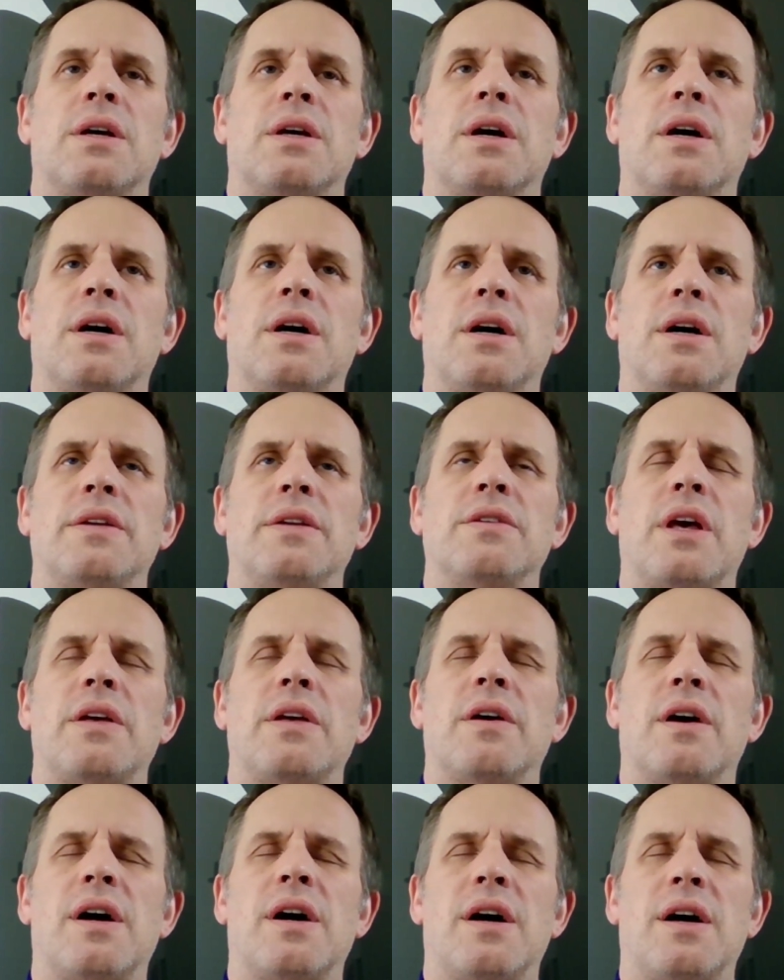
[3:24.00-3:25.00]

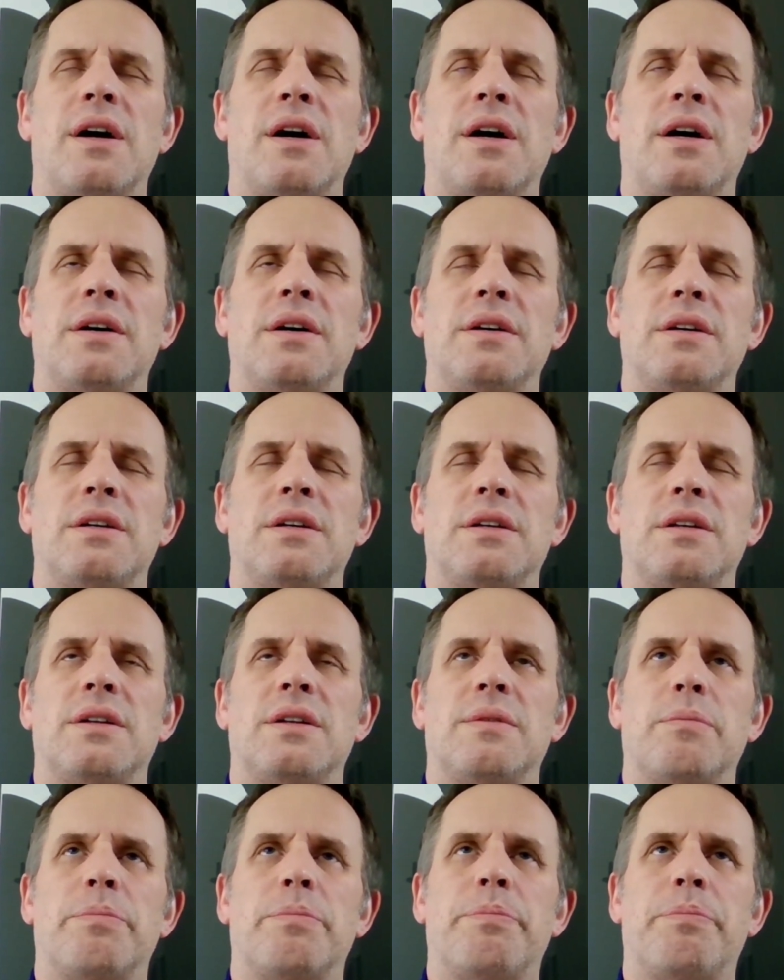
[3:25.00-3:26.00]
uh,
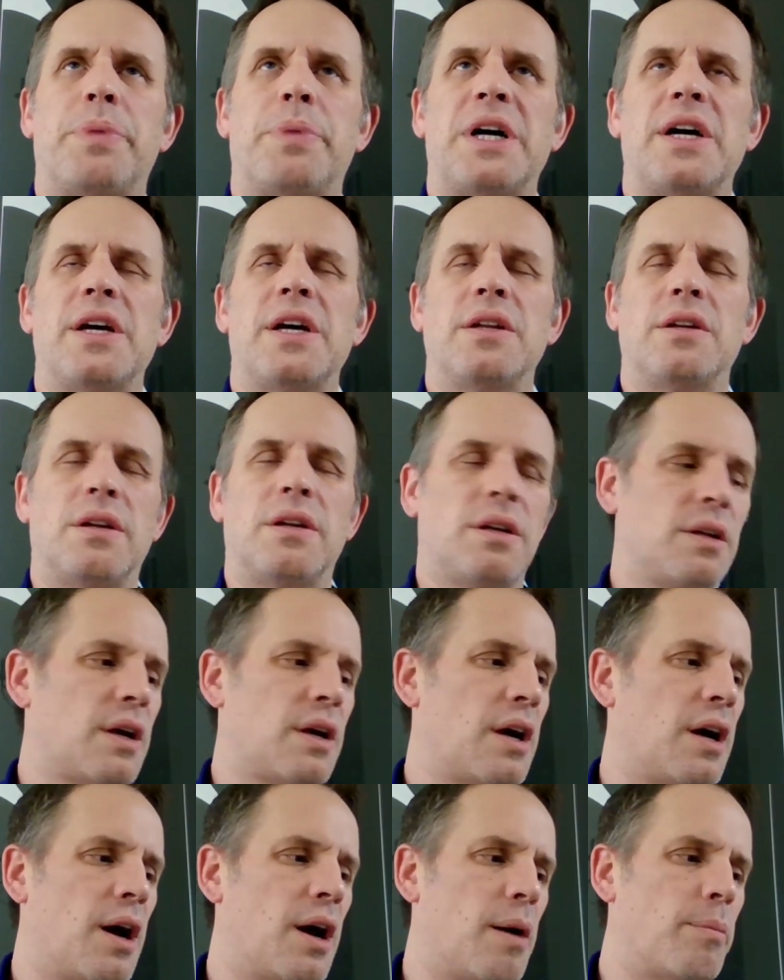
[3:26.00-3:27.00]
but
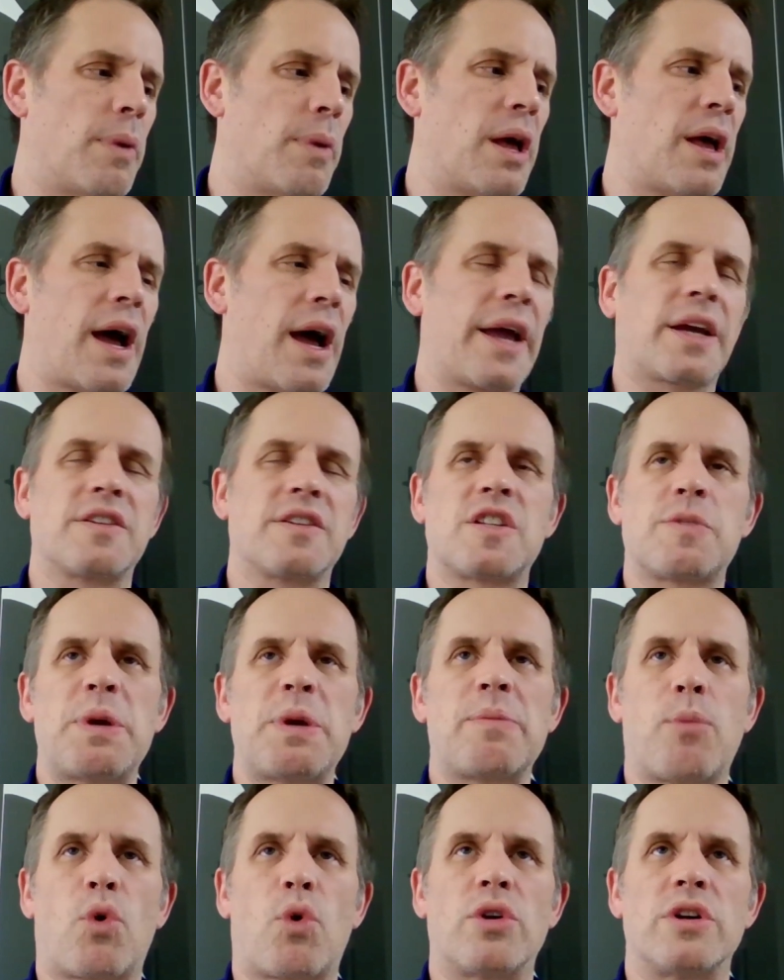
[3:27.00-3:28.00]
I can
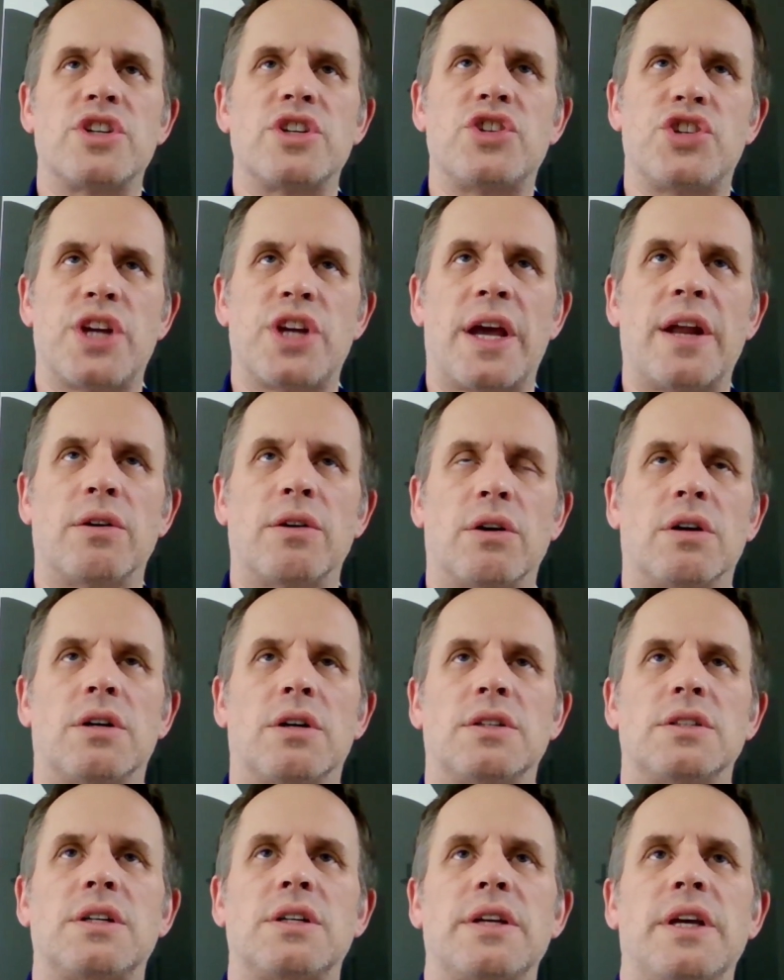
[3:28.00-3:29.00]
speak more
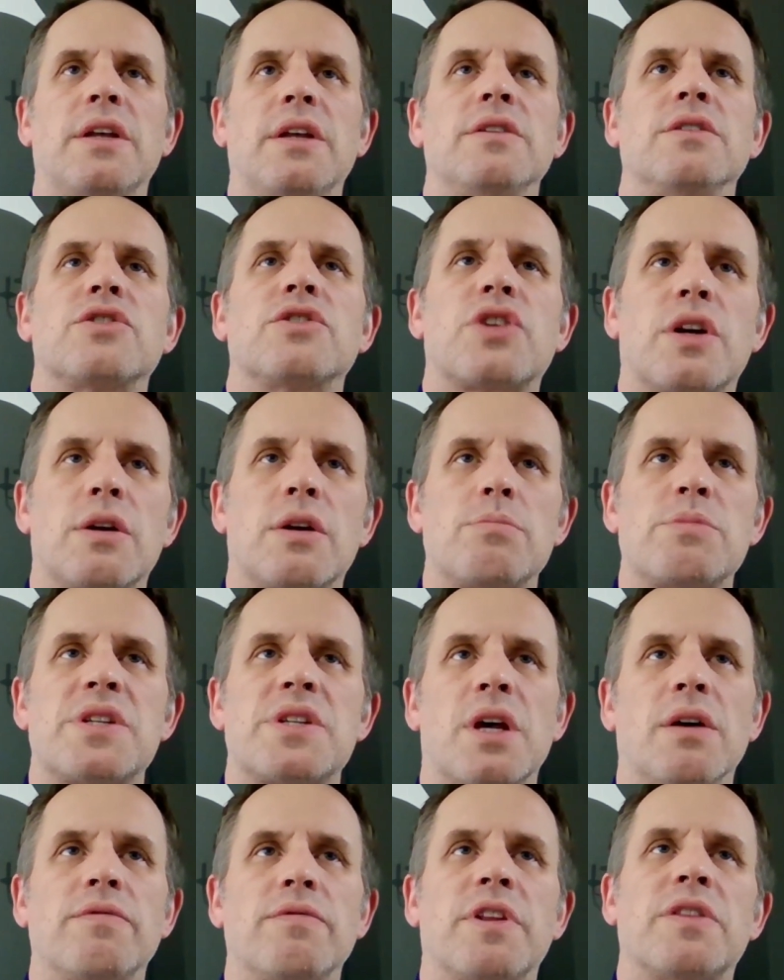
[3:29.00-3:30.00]
general in terms
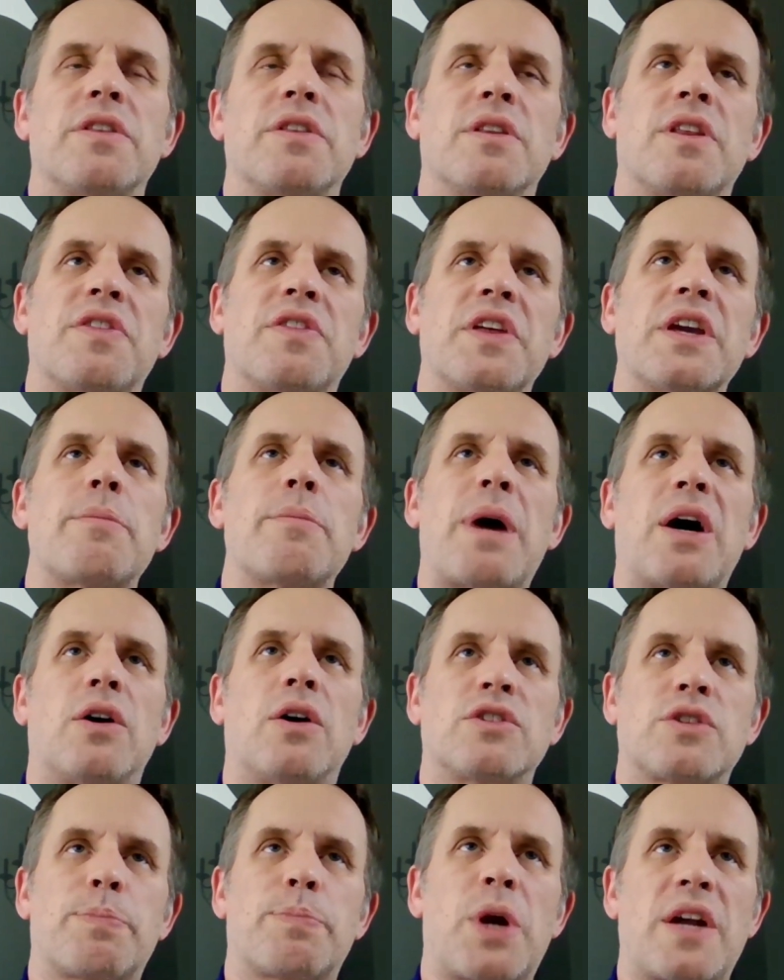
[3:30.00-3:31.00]
of the thing about
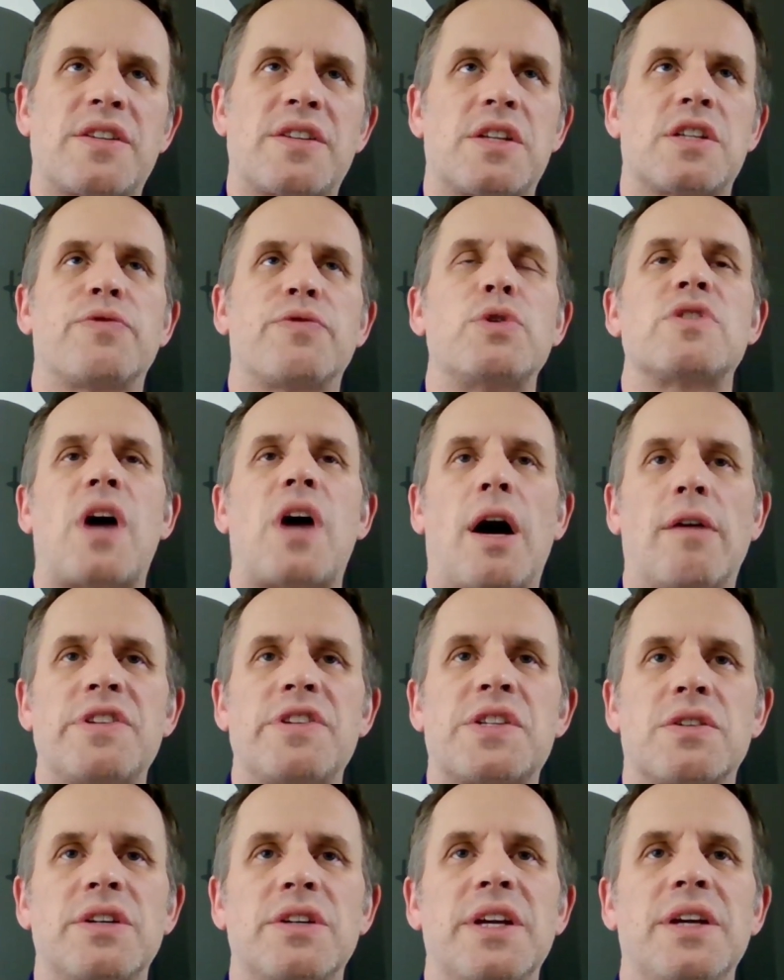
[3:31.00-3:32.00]
ultra processed foods.
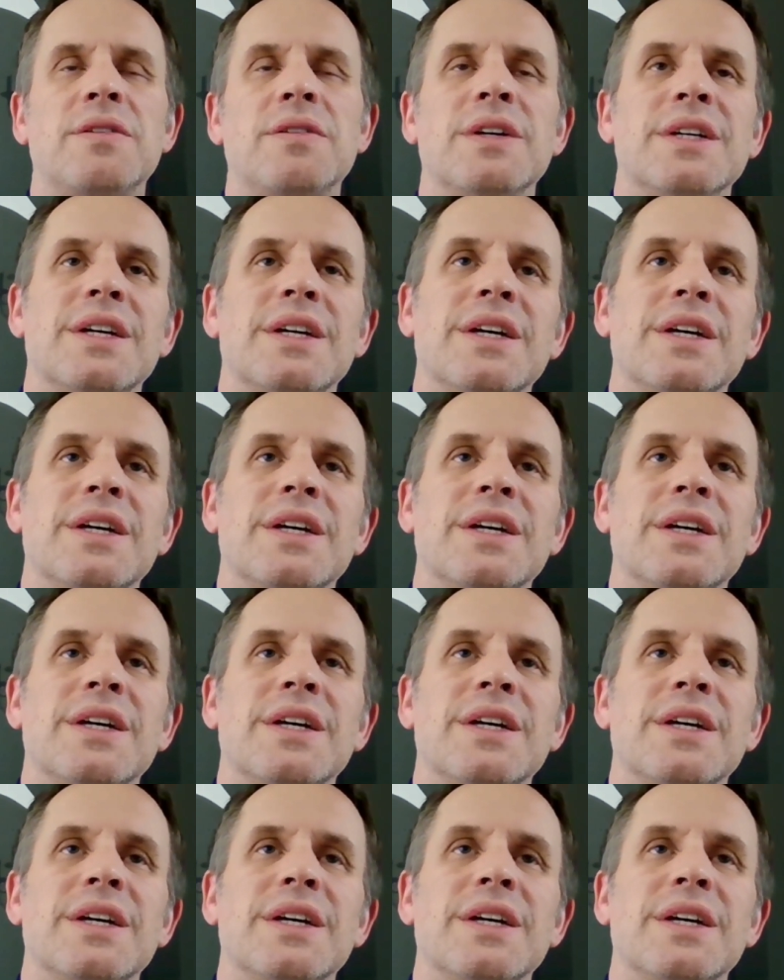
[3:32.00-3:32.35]
Obviously,